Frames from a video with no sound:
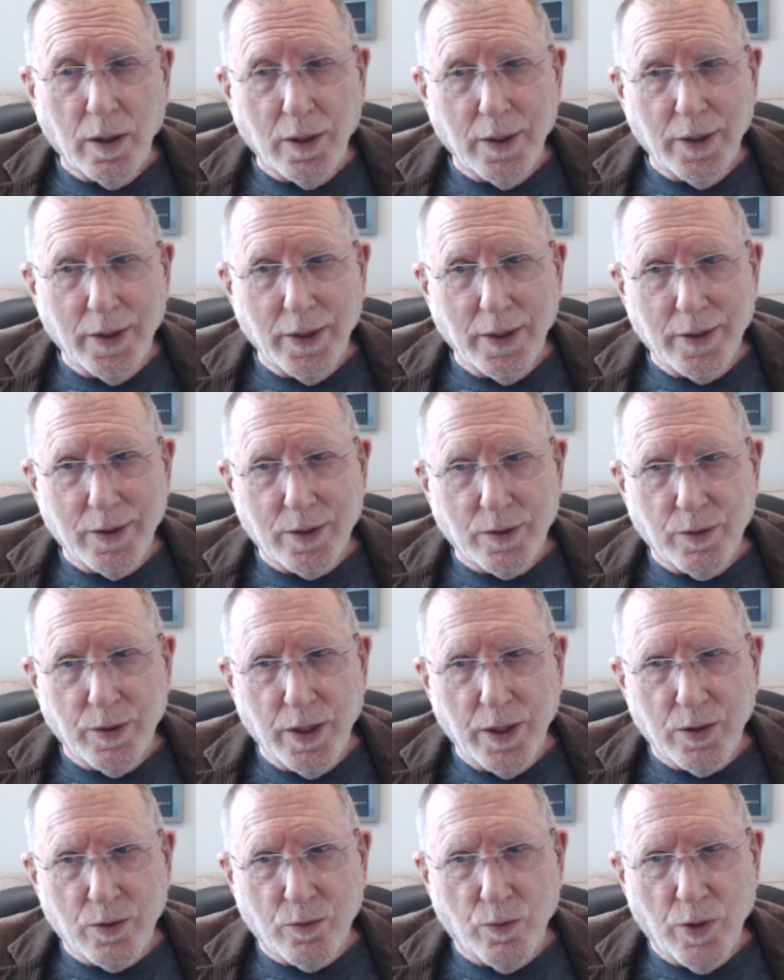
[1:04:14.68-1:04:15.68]
It's
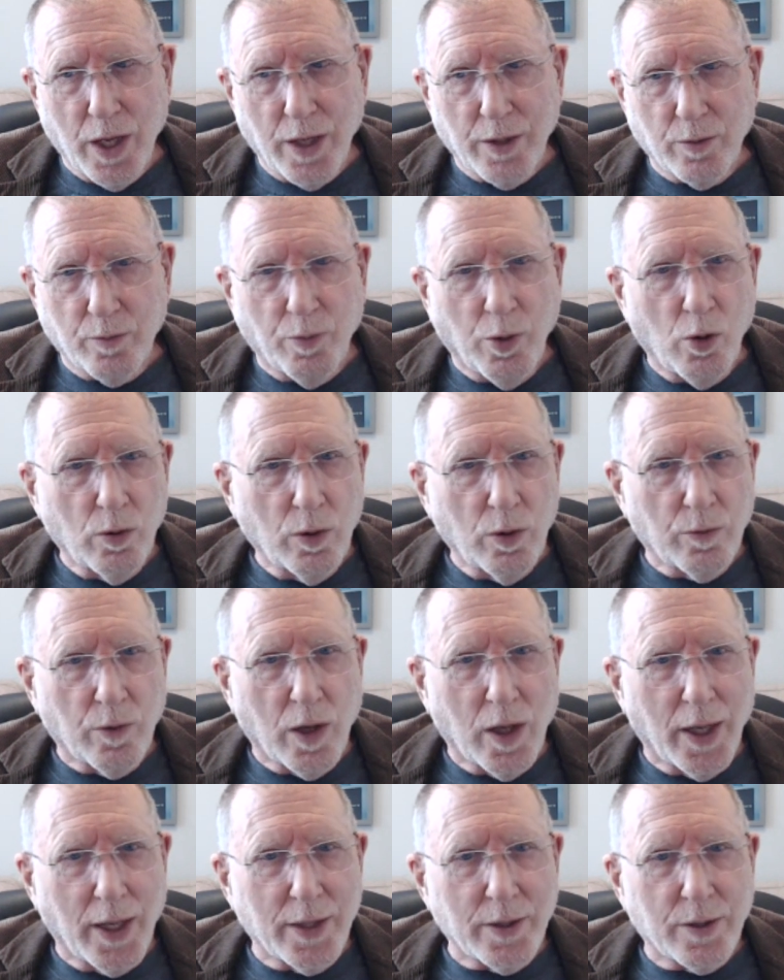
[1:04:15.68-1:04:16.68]
rather
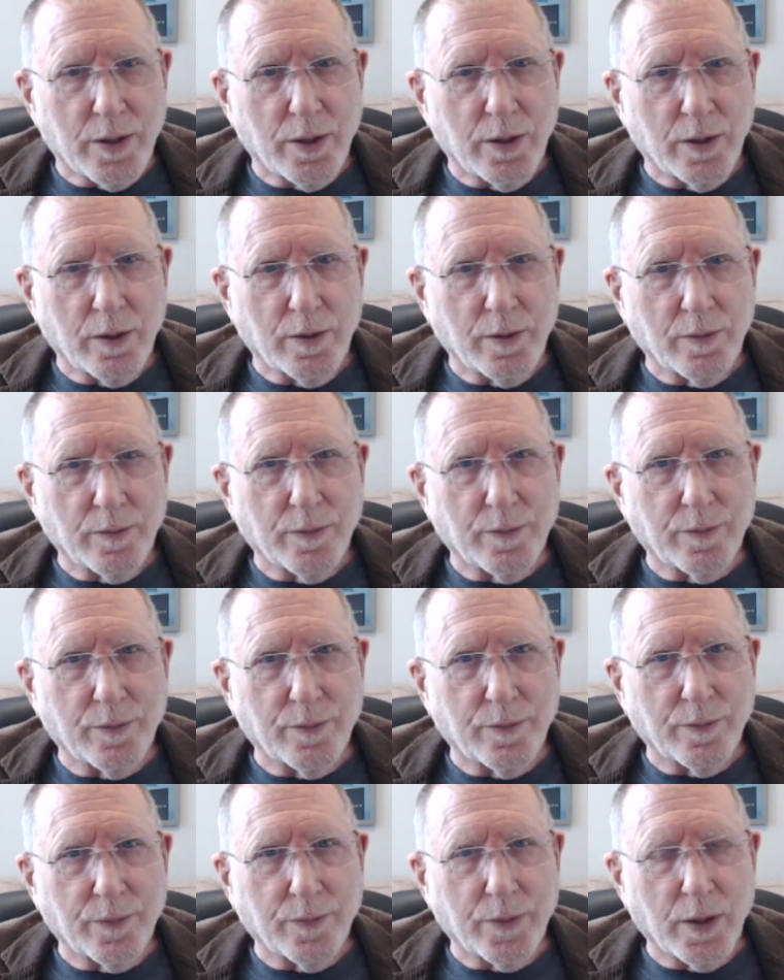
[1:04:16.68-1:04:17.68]
polarized.
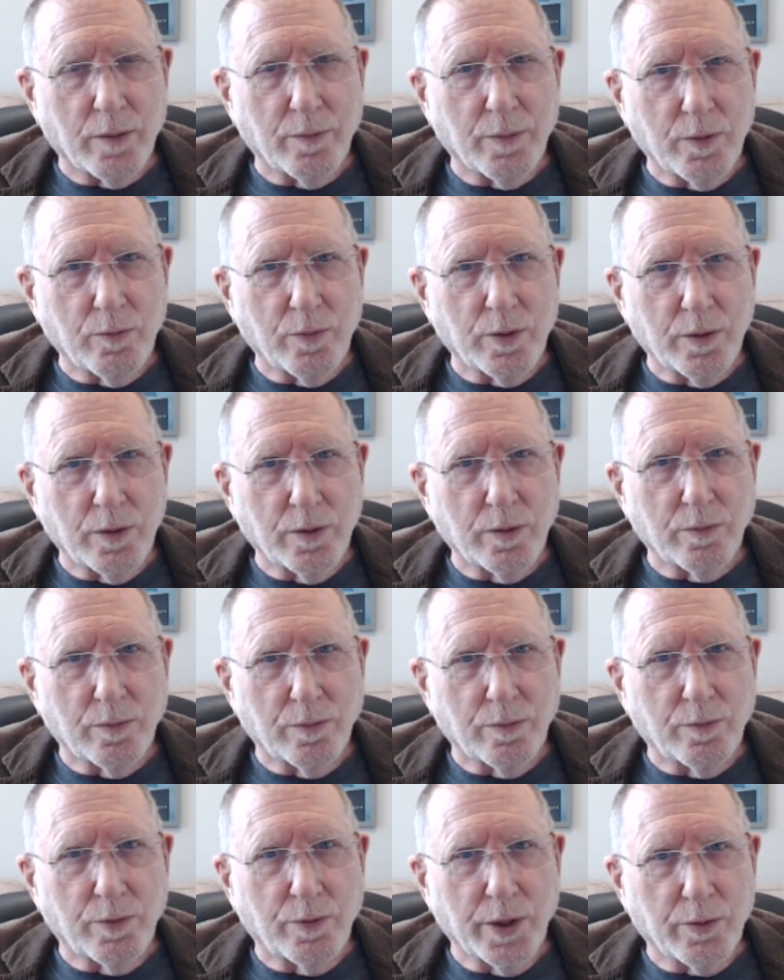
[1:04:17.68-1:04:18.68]
I mean,
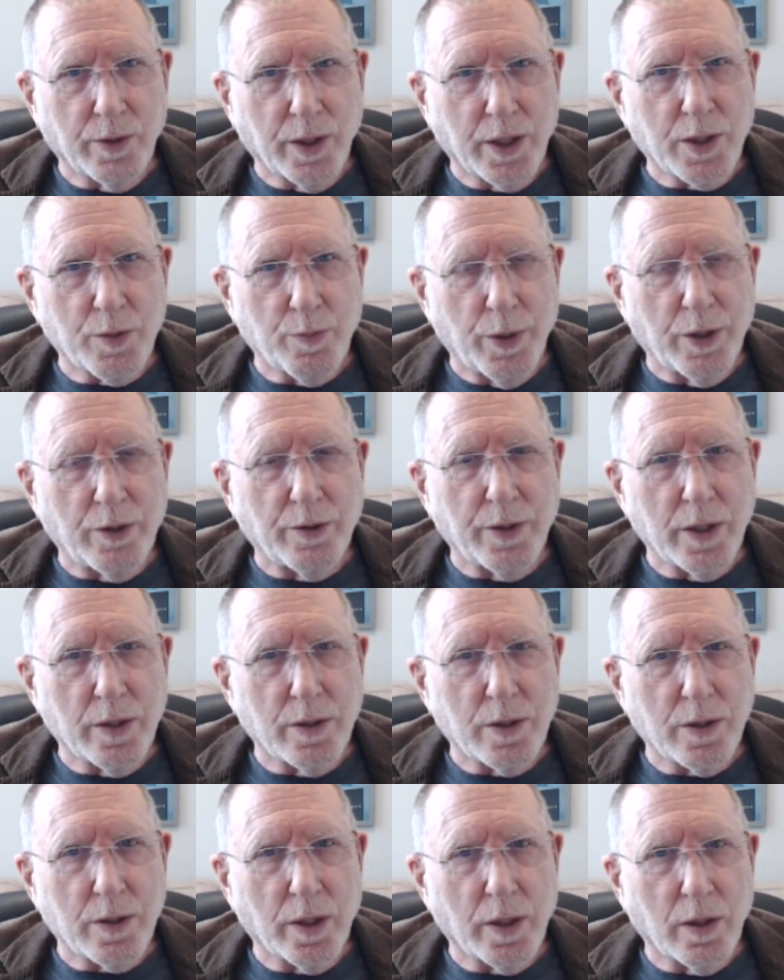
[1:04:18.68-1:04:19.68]
we're
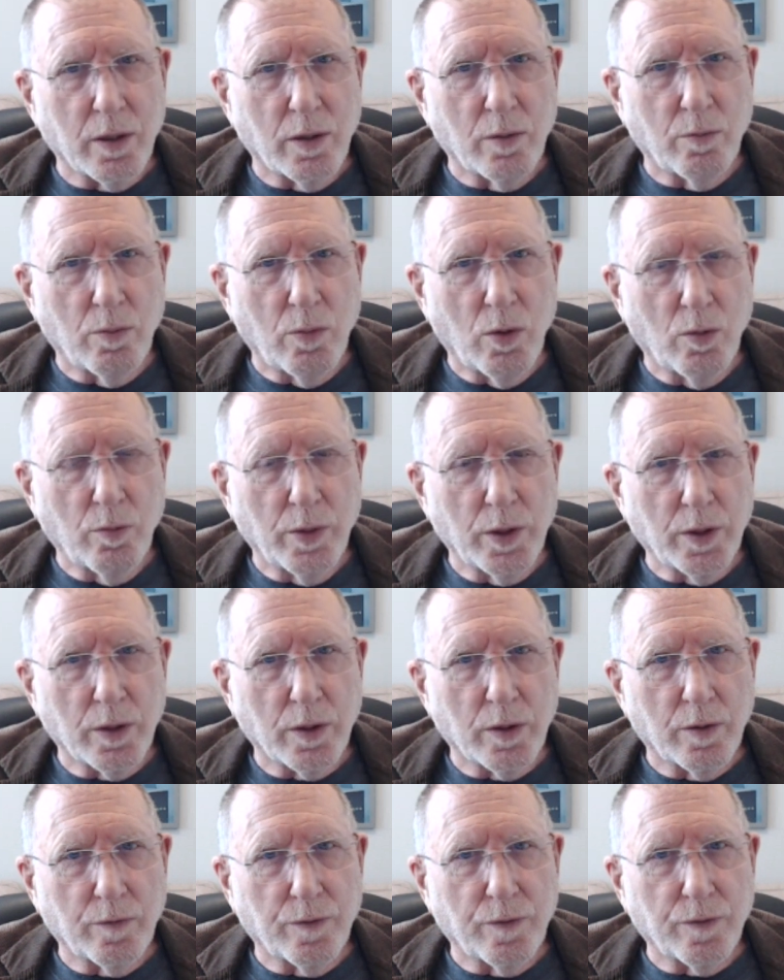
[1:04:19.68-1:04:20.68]
experiencing a moment
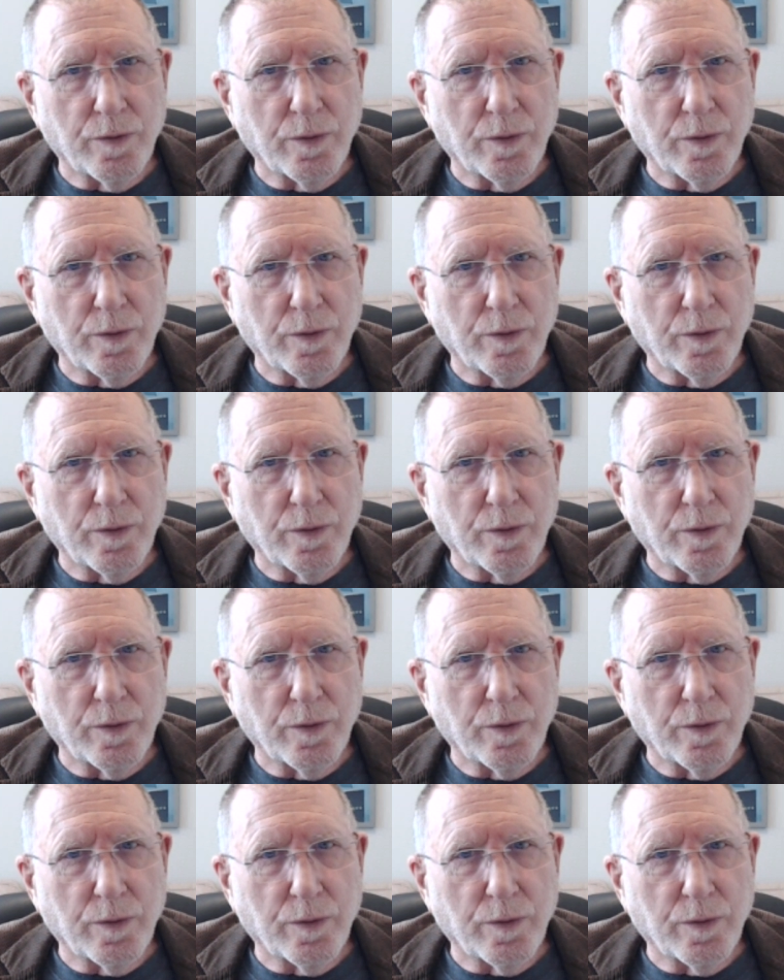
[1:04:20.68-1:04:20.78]
of